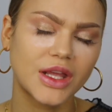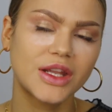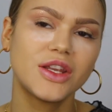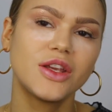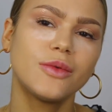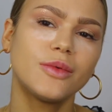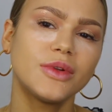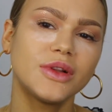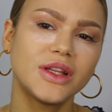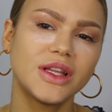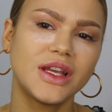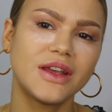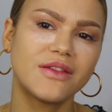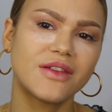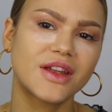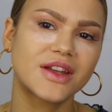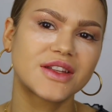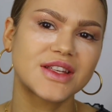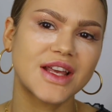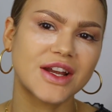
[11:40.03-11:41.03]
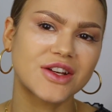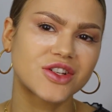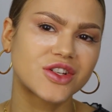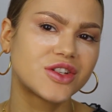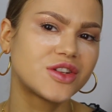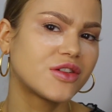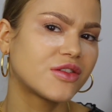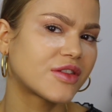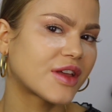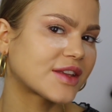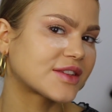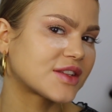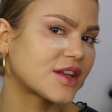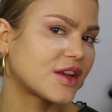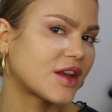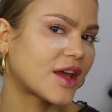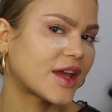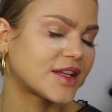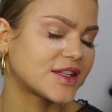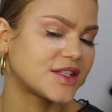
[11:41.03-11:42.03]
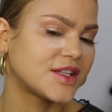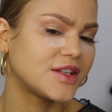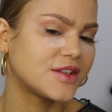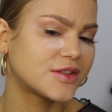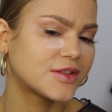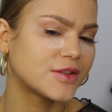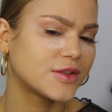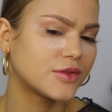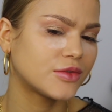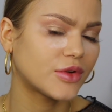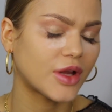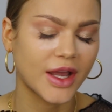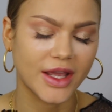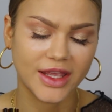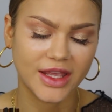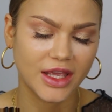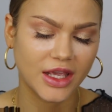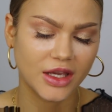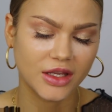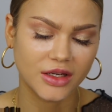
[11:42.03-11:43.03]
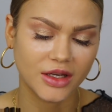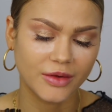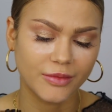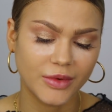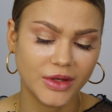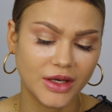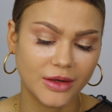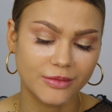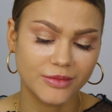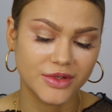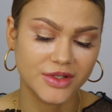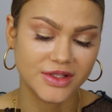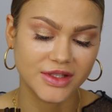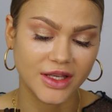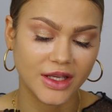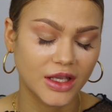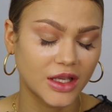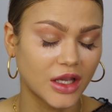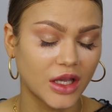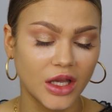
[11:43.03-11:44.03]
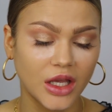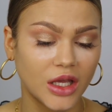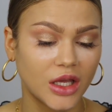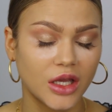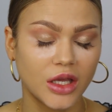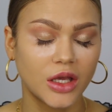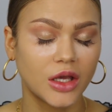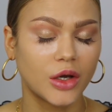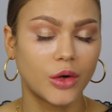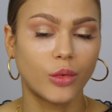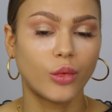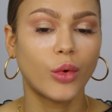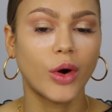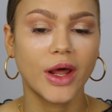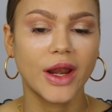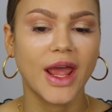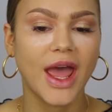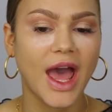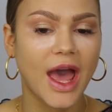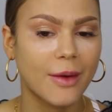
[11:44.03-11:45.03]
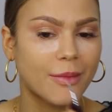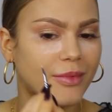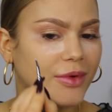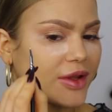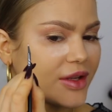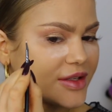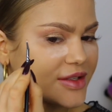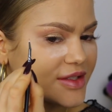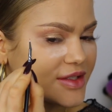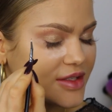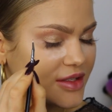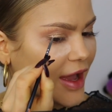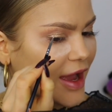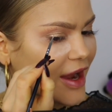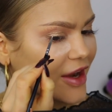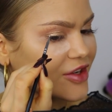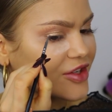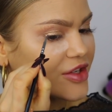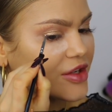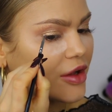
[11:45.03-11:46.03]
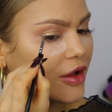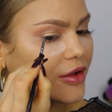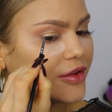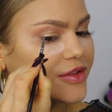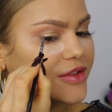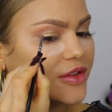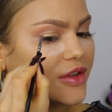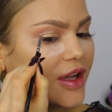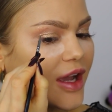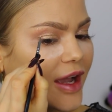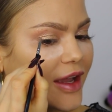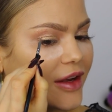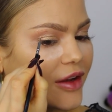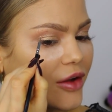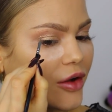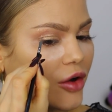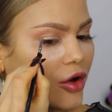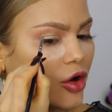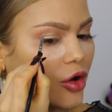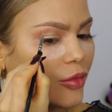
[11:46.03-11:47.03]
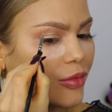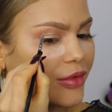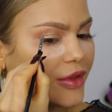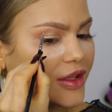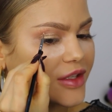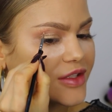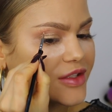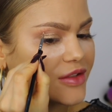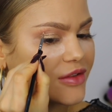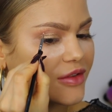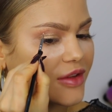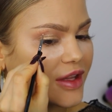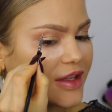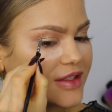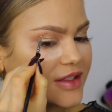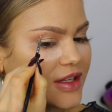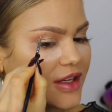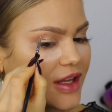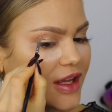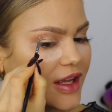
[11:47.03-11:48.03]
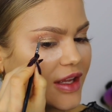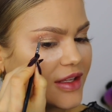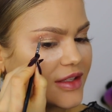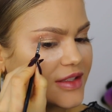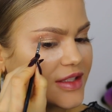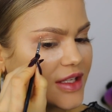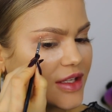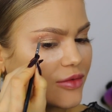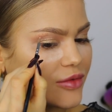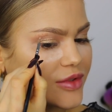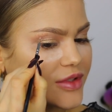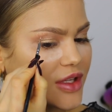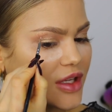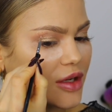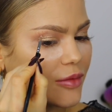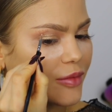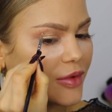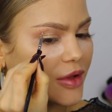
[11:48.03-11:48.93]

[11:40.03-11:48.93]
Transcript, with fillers: can you believe that it's actually 2019 soon? I can't. I mean, I'm just like, what happened? I actually also kind of hope that 2018 was gonna